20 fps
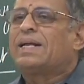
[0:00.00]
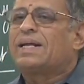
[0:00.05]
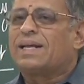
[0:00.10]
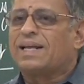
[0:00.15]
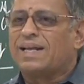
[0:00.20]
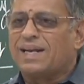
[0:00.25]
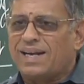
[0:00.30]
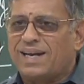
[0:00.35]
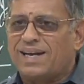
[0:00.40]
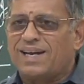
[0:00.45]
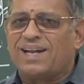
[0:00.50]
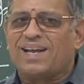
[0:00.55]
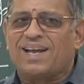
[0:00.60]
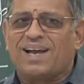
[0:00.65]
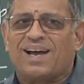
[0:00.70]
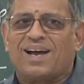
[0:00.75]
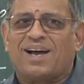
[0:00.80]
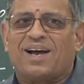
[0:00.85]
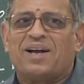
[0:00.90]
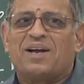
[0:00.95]
In
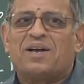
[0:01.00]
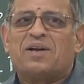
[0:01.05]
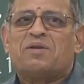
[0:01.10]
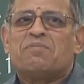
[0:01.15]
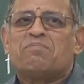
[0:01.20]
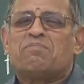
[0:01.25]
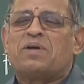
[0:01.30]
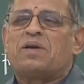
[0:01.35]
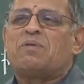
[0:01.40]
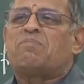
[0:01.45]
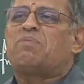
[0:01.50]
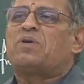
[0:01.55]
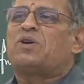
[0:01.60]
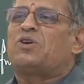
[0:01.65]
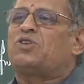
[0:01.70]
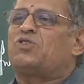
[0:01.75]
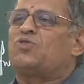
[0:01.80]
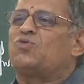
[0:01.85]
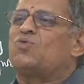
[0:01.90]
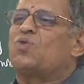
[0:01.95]
India,
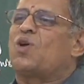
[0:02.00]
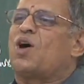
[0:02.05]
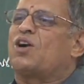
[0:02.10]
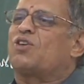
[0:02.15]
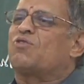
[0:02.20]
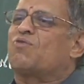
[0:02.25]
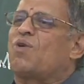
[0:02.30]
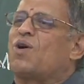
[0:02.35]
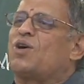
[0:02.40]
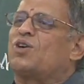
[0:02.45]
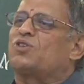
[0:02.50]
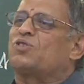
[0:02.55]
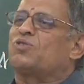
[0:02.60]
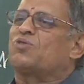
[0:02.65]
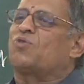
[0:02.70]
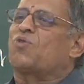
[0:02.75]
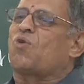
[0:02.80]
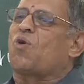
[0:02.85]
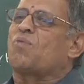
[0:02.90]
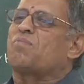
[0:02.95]
people do not want to
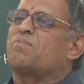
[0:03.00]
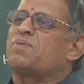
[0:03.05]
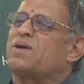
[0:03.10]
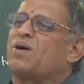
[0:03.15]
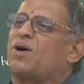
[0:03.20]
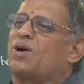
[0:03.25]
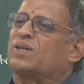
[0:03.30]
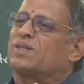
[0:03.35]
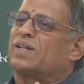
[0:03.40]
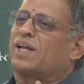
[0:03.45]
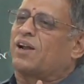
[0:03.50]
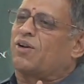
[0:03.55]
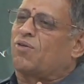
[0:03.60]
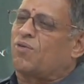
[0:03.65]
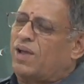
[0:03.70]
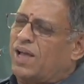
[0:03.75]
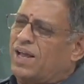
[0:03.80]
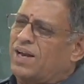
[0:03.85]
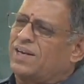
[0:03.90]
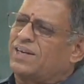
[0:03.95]
grow beyond their
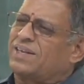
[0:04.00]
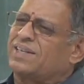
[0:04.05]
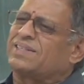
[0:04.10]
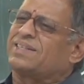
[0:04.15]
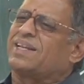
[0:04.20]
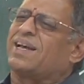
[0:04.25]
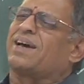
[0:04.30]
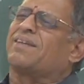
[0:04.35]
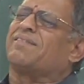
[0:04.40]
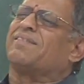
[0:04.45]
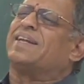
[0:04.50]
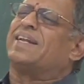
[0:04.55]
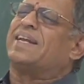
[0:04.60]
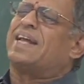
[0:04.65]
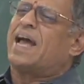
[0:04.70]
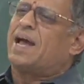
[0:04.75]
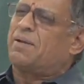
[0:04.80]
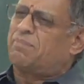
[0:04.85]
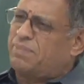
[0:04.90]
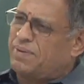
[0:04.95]
localities, they are very
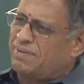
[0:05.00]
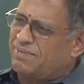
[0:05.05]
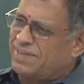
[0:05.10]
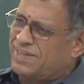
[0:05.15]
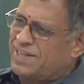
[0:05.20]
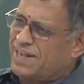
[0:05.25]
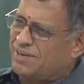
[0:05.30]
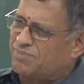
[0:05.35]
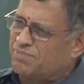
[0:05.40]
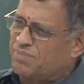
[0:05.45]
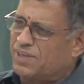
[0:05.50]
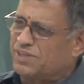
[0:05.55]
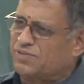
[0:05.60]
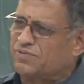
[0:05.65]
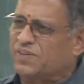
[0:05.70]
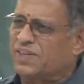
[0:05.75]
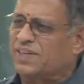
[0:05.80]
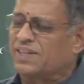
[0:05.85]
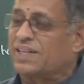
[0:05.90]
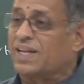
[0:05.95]
happy with the
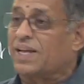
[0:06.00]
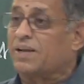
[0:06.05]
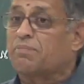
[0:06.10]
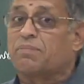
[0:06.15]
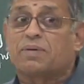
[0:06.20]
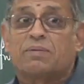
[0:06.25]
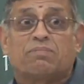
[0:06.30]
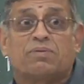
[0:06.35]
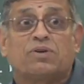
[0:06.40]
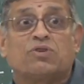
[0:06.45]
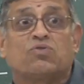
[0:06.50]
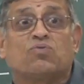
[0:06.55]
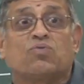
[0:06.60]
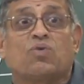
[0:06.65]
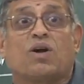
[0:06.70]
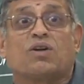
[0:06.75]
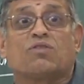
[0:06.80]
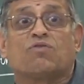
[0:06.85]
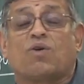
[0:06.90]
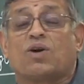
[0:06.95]
atmosphere there, people do
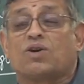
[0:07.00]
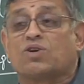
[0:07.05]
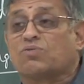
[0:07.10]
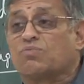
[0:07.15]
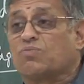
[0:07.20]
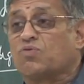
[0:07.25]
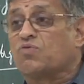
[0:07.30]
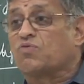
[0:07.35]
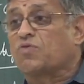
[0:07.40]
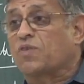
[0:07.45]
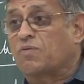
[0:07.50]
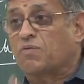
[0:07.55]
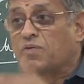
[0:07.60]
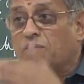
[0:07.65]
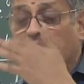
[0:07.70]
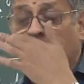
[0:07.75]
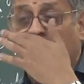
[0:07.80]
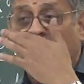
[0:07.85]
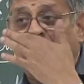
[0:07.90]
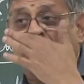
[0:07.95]
not want to move from
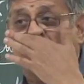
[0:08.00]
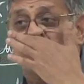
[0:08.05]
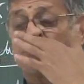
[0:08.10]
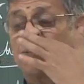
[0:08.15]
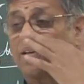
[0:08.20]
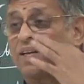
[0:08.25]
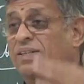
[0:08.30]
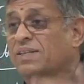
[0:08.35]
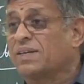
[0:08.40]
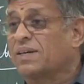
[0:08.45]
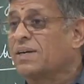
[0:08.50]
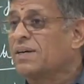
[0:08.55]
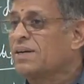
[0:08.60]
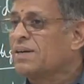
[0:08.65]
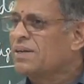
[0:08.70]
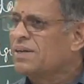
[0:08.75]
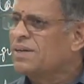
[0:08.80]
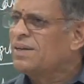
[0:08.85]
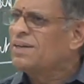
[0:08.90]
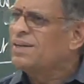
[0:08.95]
one place to the other,
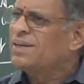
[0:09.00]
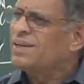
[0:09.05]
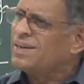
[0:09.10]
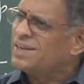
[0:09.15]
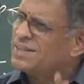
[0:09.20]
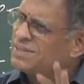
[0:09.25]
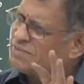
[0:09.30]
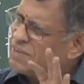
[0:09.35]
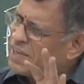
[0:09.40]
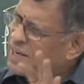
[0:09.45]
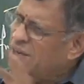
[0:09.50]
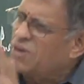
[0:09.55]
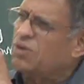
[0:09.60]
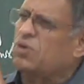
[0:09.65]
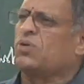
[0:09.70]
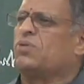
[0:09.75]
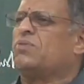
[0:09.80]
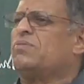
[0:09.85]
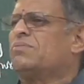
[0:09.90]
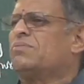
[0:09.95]
it is very good.